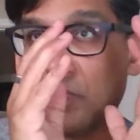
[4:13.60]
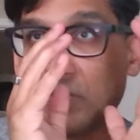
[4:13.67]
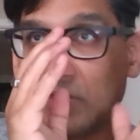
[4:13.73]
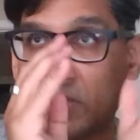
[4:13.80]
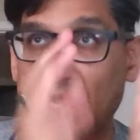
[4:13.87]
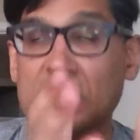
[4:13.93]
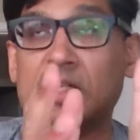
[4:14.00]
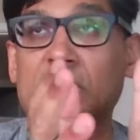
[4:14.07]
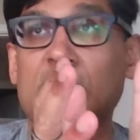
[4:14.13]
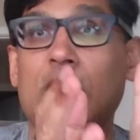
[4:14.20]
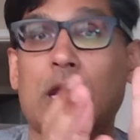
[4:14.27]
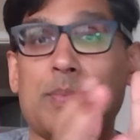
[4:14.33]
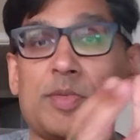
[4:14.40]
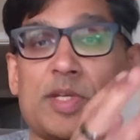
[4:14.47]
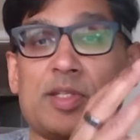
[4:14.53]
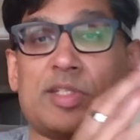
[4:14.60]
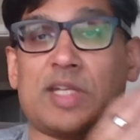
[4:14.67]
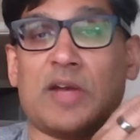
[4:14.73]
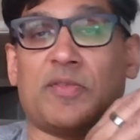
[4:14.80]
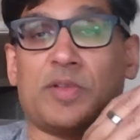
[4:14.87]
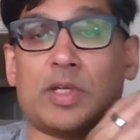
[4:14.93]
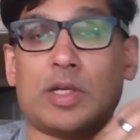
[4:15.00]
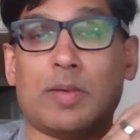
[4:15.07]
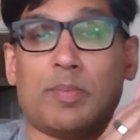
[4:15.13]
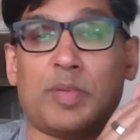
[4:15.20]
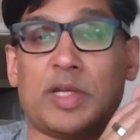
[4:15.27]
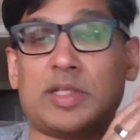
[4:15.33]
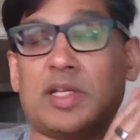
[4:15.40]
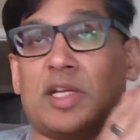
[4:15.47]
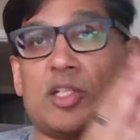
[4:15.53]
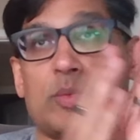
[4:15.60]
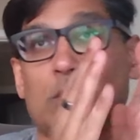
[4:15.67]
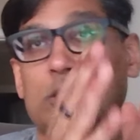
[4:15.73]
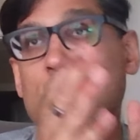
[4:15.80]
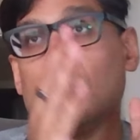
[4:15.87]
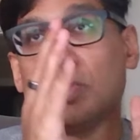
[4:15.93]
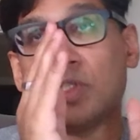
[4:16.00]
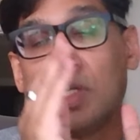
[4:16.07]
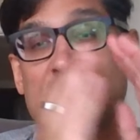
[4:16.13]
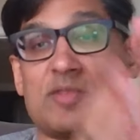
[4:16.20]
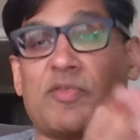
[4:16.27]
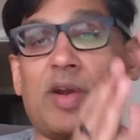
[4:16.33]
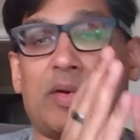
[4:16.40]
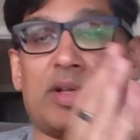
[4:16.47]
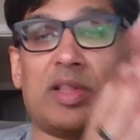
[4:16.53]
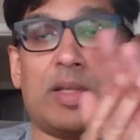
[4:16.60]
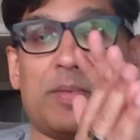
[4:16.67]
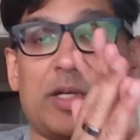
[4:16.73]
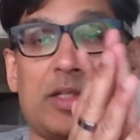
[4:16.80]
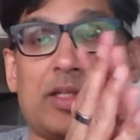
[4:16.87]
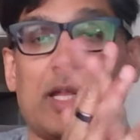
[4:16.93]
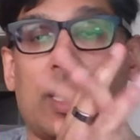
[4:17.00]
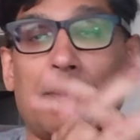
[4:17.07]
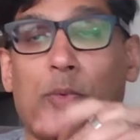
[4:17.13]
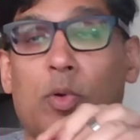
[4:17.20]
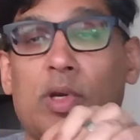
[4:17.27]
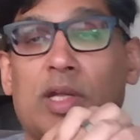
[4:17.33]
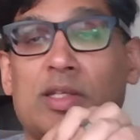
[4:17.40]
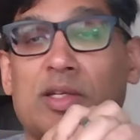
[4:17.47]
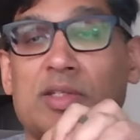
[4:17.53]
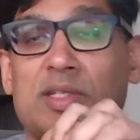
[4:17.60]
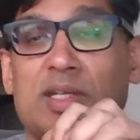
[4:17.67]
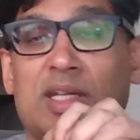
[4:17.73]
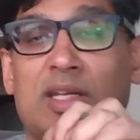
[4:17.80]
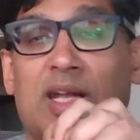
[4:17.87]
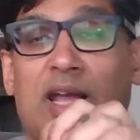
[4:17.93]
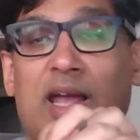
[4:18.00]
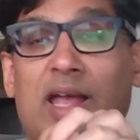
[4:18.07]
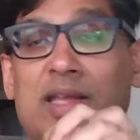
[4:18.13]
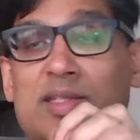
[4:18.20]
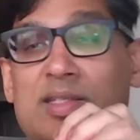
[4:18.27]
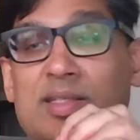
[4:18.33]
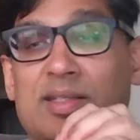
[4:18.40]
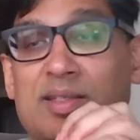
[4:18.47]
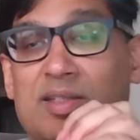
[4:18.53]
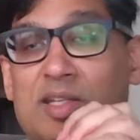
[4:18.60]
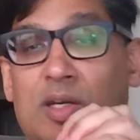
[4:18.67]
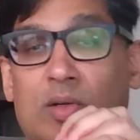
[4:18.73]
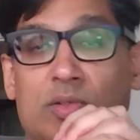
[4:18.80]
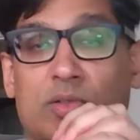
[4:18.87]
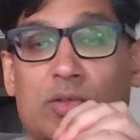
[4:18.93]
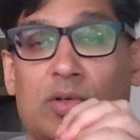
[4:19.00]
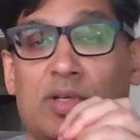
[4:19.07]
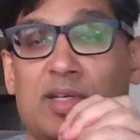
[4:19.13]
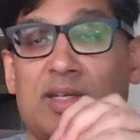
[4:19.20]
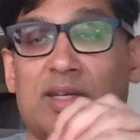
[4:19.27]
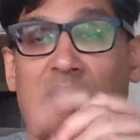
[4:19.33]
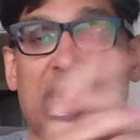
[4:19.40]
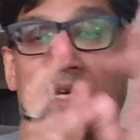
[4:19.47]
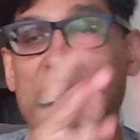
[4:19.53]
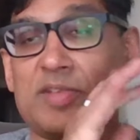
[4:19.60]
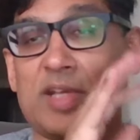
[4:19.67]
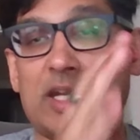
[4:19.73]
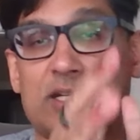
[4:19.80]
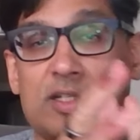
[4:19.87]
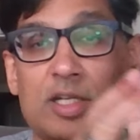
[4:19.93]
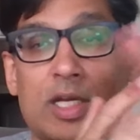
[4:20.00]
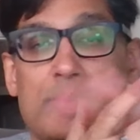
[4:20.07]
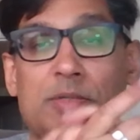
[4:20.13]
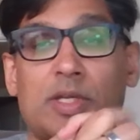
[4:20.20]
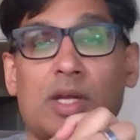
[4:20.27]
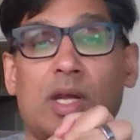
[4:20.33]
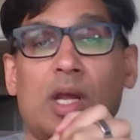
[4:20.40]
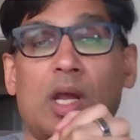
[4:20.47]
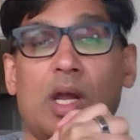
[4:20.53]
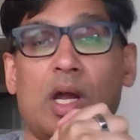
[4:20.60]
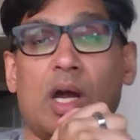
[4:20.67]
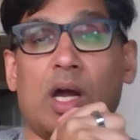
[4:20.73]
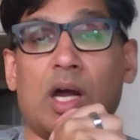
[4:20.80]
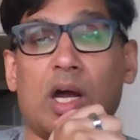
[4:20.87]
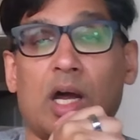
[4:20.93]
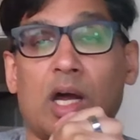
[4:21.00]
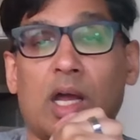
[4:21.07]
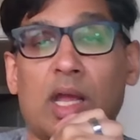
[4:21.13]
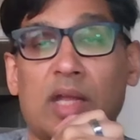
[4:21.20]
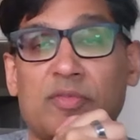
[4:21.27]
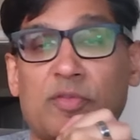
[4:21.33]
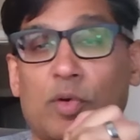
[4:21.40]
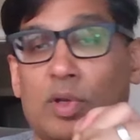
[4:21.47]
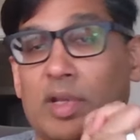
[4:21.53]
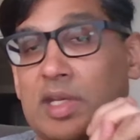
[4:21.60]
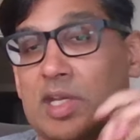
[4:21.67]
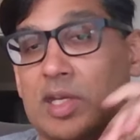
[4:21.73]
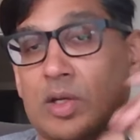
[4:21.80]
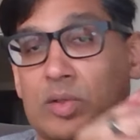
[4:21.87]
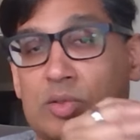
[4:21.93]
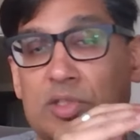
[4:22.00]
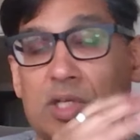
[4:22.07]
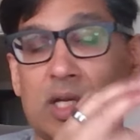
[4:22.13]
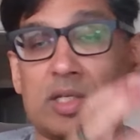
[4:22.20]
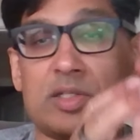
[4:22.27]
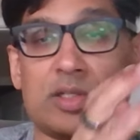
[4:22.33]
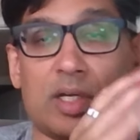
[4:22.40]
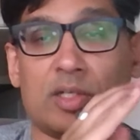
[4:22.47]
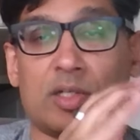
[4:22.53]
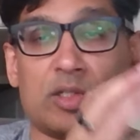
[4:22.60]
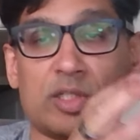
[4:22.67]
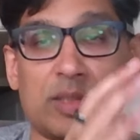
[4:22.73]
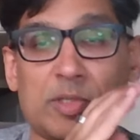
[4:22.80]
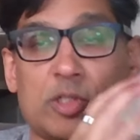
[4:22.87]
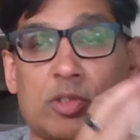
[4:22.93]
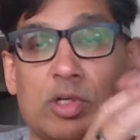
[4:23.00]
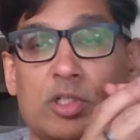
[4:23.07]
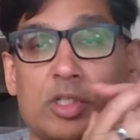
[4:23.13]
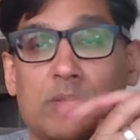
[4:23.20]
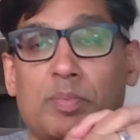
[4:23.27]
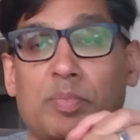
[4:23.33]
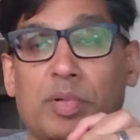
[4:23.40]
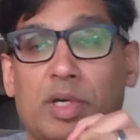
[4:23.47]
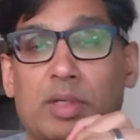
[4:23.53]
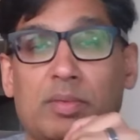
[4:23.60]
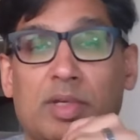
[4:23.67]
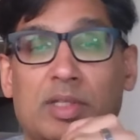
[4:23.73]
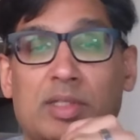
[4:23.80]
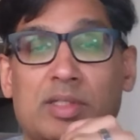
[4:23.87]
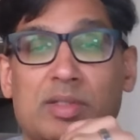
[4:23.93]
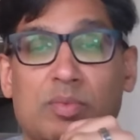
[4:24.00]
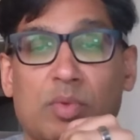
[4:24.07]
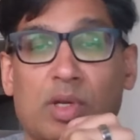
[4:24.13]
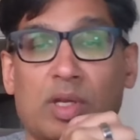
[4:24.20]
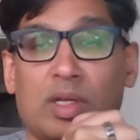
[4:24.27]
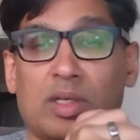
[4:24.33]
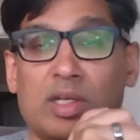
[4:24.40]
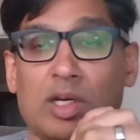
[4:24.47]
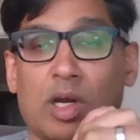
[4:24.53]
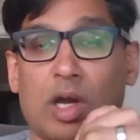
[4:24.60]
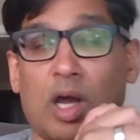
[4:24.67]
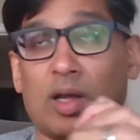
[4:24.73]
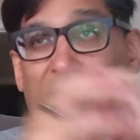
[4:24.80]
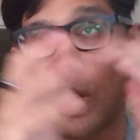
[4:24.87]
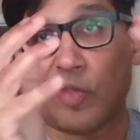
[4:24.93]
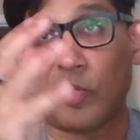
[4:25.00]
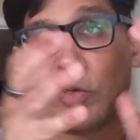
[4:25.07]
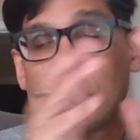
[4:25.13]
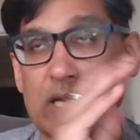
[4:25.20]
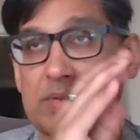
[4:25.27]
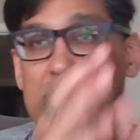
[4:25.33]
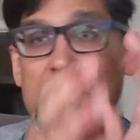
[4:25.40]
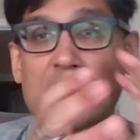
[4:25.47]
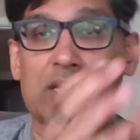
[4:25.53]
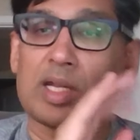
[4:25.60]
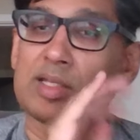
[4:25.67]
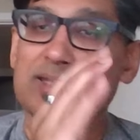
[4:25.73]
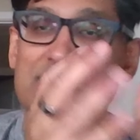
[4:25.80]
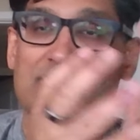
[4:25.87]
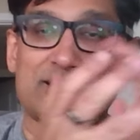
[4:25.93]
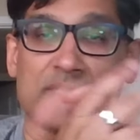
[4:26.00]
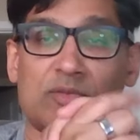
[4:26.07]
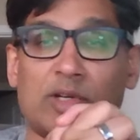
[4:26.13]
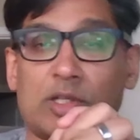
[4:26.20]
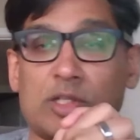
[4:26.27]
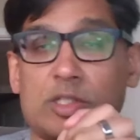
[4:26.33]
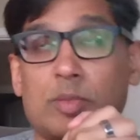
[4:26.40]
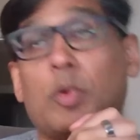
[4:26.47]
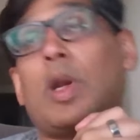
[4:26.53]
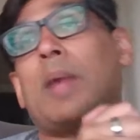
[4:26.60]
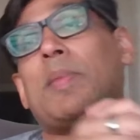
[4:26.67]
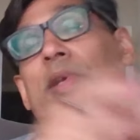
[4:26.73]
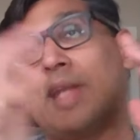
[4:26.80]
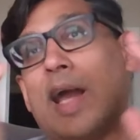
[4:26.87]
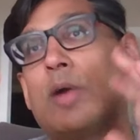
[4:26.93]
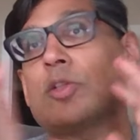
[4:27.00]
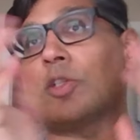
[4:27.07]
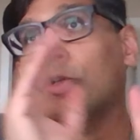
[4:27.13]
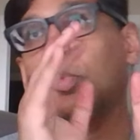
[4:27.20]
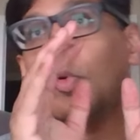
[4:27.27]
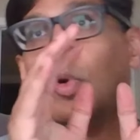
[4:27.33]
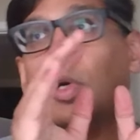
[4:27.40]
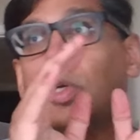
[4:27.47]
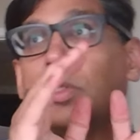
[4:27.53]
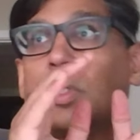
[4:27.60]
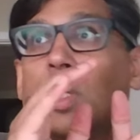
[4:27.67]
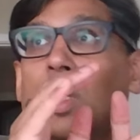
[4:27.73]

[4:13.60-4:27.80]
data types is definitely a big thing as well too. It's, it's very limited to that point. It doesn't. It has you know certain native data types uh, for like you know JSON or semi-structured, but it's uh, you know other types of data it doesn't really support. I mean now it supports